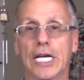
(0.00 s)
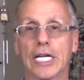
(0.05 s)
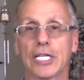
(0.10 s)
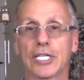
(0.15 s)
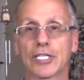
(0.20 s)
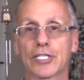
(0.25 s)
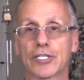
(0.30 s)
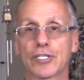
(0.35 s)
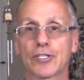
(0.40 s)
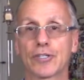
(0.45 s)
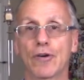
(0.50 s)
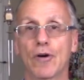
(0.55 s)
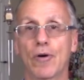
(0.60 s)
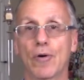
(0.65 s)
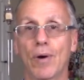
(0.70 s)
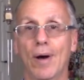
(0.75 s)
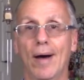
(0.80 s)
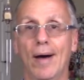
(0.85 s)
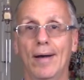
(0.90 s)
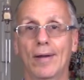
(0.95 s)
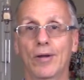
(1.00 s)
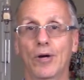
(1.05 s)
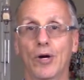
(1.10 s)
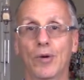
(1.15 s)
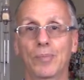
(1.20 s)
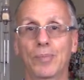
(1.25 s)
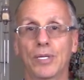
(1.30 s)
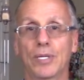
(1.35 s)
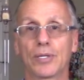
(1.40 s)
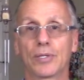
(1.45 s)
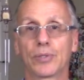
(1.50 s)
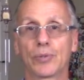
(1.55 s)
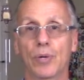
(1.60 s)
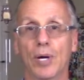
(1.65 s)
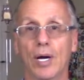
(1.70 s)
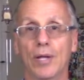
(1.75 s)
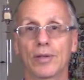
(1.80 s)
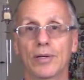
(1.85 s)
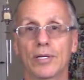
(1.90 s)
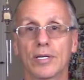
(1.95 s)
and it's so unopen to
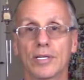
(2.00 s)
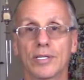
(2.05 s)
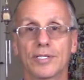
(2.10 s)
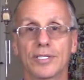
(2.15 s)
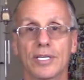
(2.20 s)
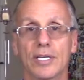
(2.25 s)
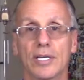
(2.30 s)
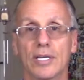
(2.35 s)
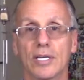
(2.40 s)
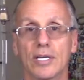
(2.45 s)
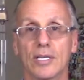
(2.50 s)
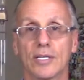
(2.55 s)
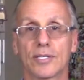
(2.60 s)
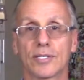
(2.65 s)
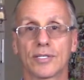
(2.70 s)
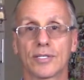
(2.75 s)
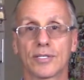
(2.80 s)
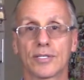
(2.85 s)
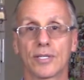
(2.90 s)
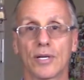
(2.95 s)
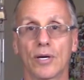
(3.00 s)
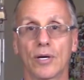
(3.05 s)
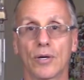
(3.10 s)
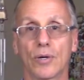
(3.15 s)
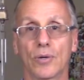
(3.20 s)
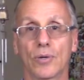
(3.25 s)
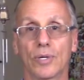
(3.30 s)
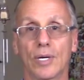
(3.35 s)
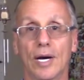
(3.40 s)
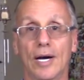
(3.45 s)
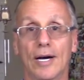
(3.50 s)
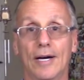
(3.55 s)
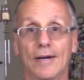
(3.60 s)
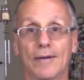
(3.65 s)
others, so